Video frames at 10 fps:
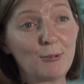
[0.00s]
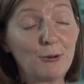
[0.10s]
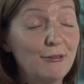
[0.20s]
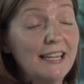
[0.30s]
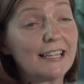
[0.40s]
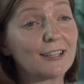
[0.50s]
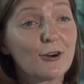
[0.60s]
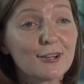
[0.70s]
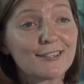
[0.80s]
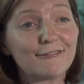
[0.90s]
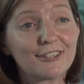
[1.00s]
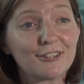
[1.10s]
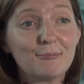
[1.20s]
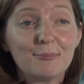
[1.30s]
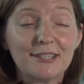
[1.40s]
both neat and cost
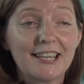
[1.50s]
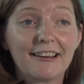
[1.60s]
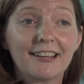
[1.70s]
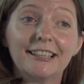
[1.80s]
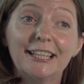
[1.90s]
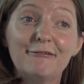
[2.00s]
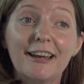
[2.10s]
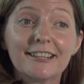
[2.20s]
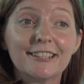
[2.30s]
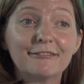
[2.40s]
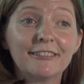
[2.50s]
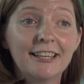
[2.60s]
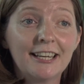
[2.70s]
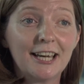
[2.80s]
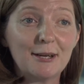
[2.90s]
efficient but technically effective,
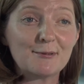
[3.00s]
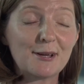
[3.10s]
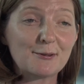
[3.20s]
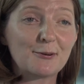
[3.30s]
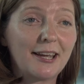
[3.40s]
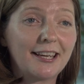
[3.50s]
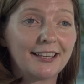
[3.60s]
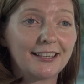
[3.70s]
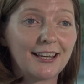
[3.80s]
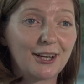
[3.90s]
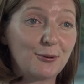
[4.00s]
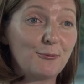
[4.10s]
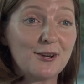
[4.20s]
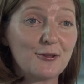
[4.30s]
um, so that was quite a, a good win